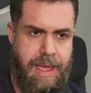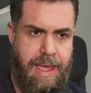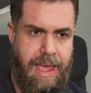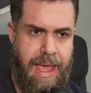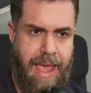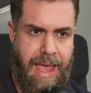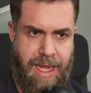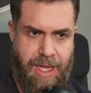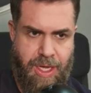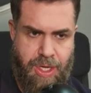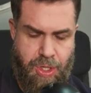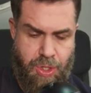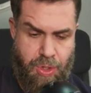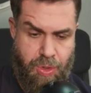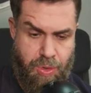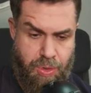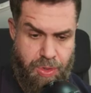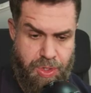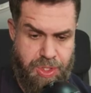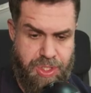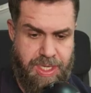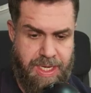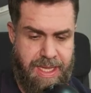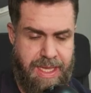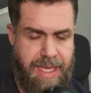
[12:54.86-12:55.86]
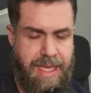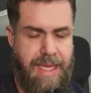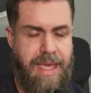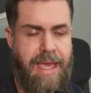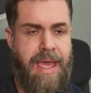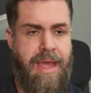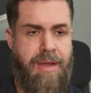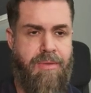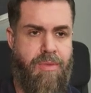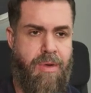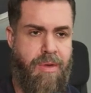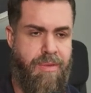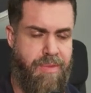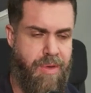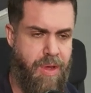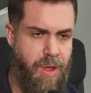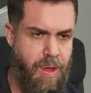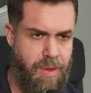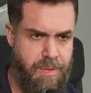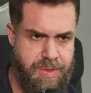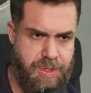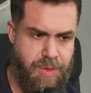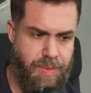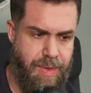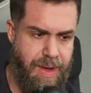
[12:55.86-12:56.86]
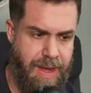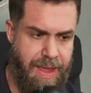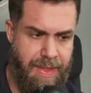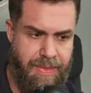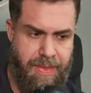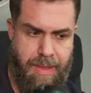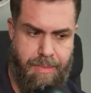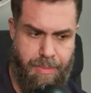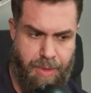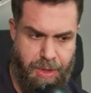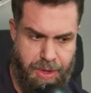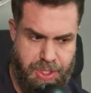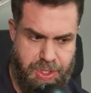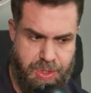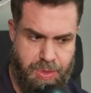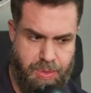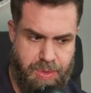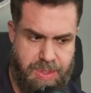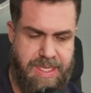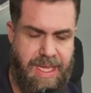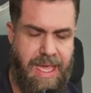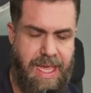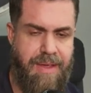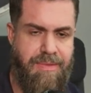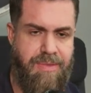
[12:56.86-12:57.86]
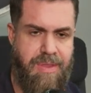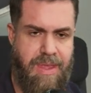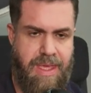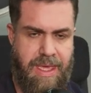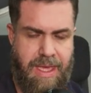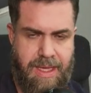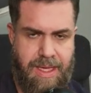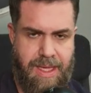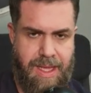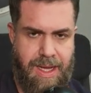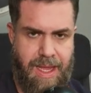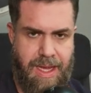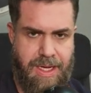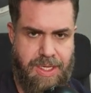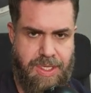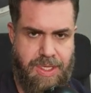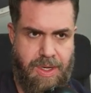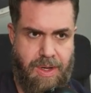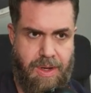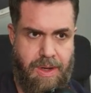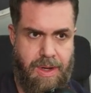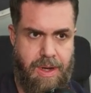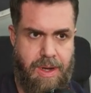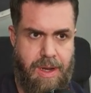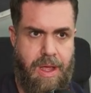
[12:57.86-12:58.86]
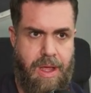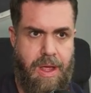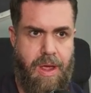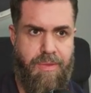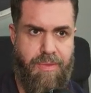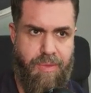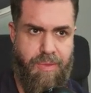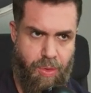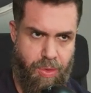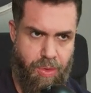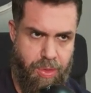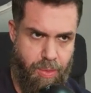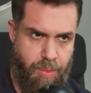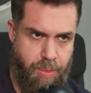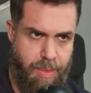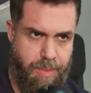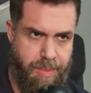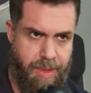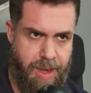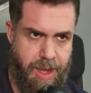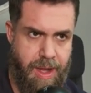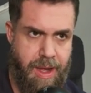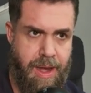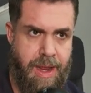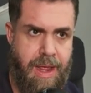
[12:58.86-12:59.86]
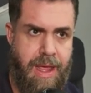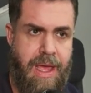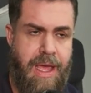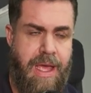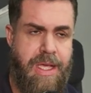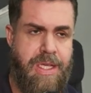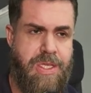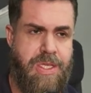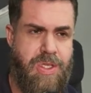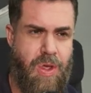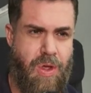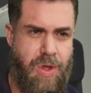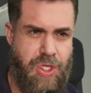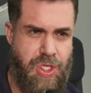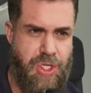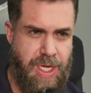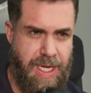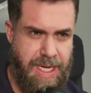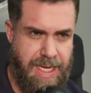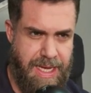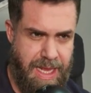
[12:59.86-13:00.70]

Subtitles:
and usually it revolves around emotional safety and connection for the woman. So she